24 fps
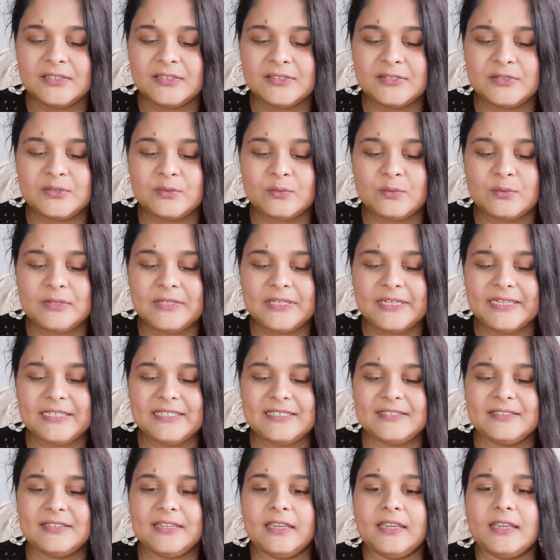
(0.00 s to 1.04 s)
So
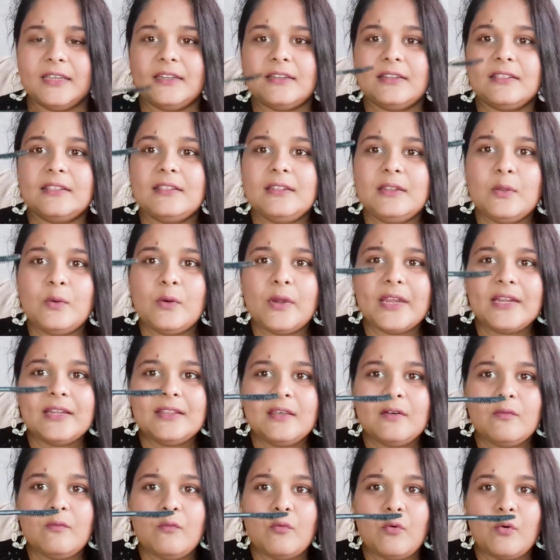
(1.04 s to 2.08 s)
let's take it. Look at
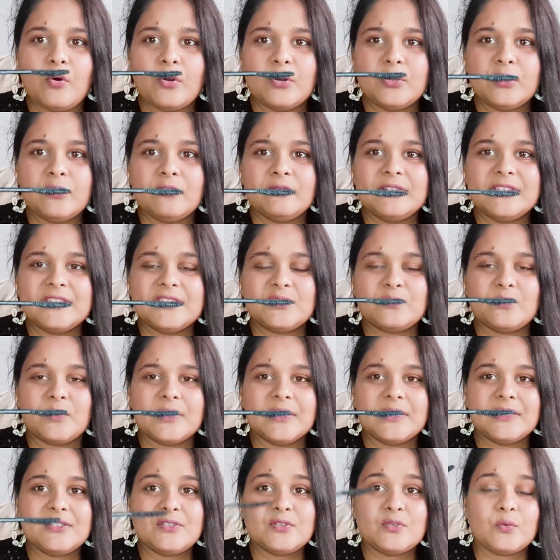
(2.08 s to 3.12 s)
the wand of this one.
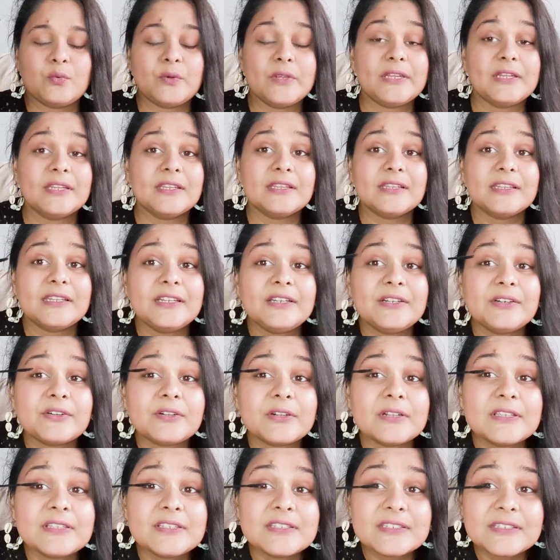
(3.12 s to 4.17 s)
It's so
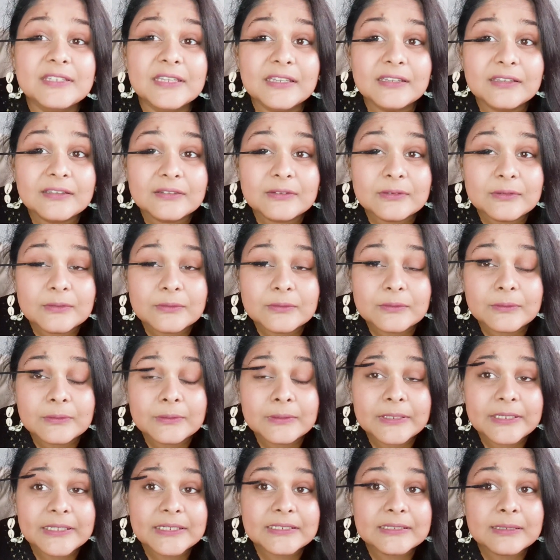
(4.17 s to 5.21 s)
interesting. So
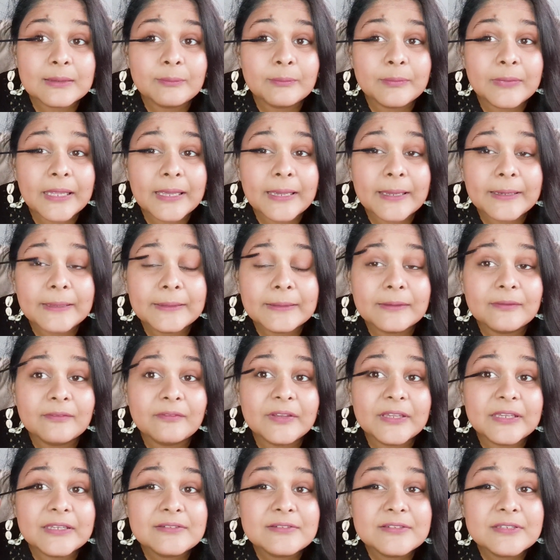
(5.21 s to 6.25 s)
let's apply the
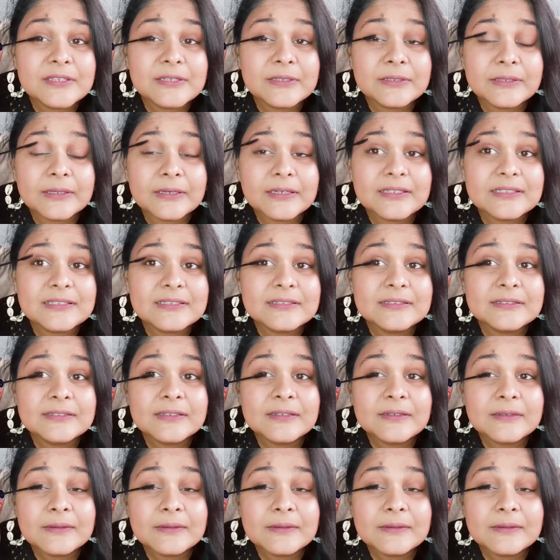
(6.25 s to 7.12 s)
way she does.